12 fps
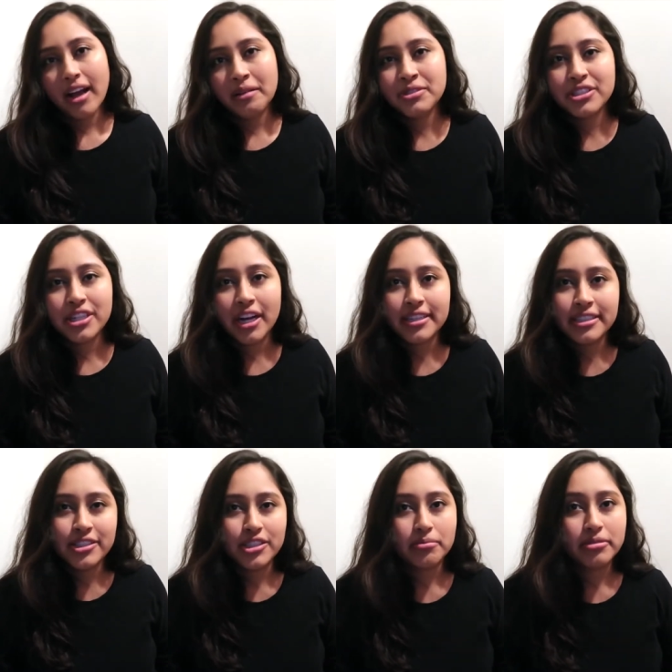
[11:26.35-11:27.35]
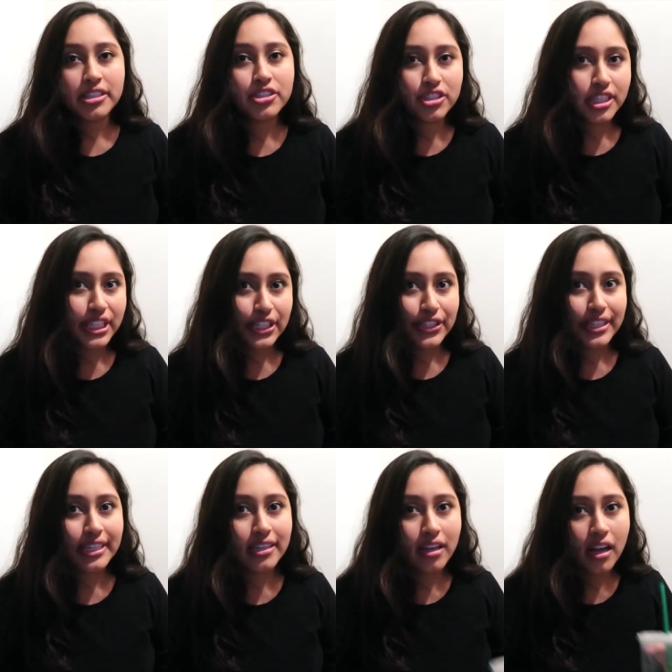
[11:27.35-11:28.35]
I'm just talking gibberish,
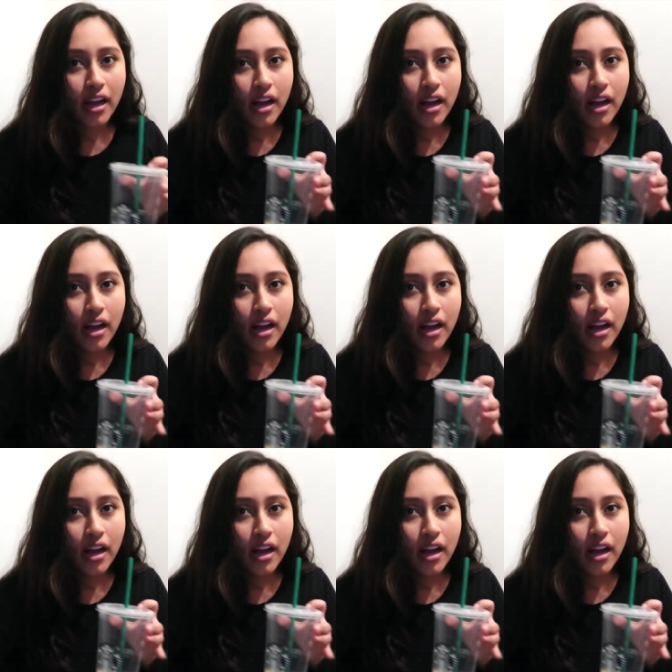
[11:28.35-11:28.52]
clearly.